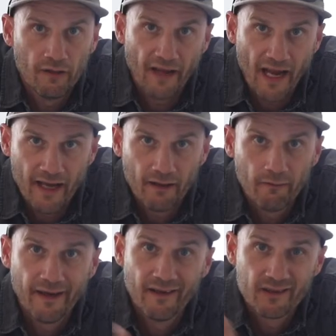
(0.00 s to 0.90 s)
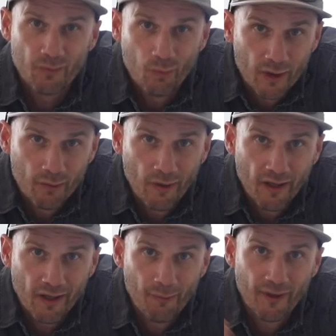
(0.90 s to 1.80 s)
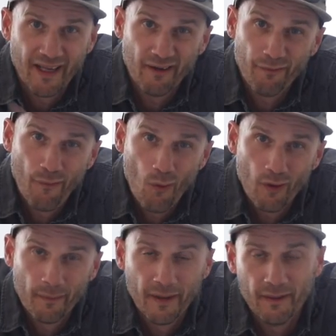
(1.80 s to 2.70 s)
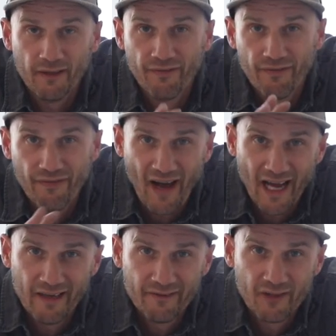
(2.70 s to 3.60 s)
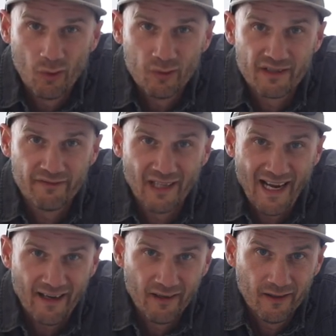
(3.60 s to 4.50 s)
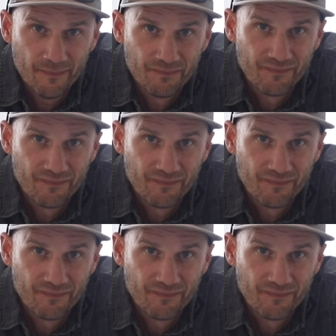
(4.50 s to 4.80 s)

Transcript: of the handrails and woodwork will get four, maybe five coats of lacquer.